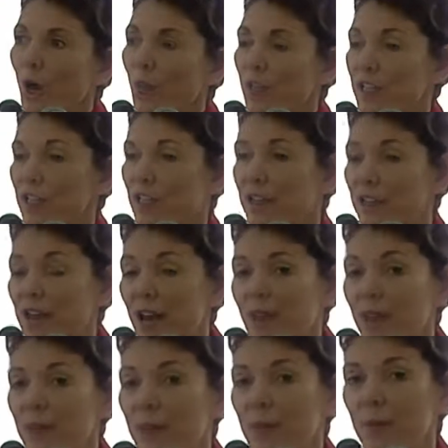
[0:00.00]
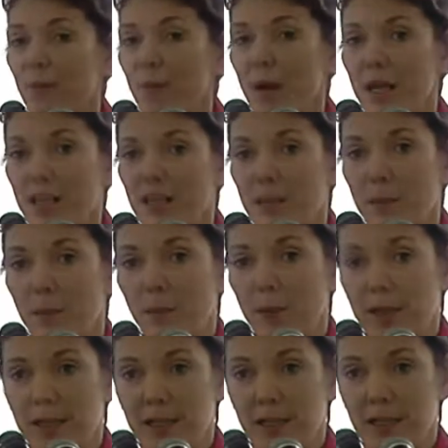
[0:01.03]
was 7 months
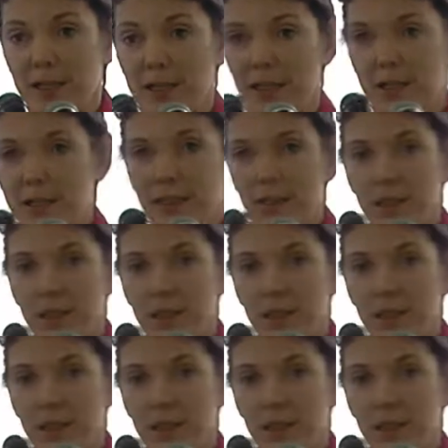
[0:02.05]
pregnant